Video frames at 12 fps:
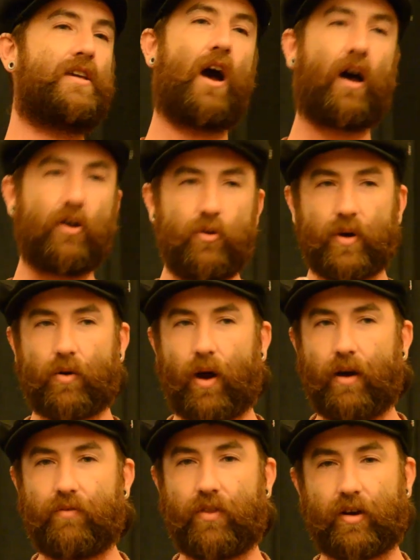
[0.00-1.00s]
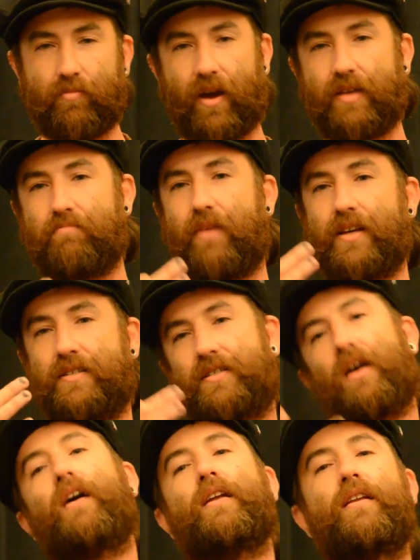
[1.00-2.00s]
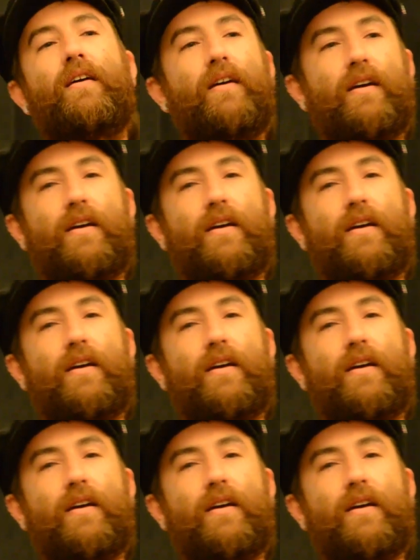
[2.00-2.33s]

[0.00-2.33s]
Yahoo acquired Flickr. My son,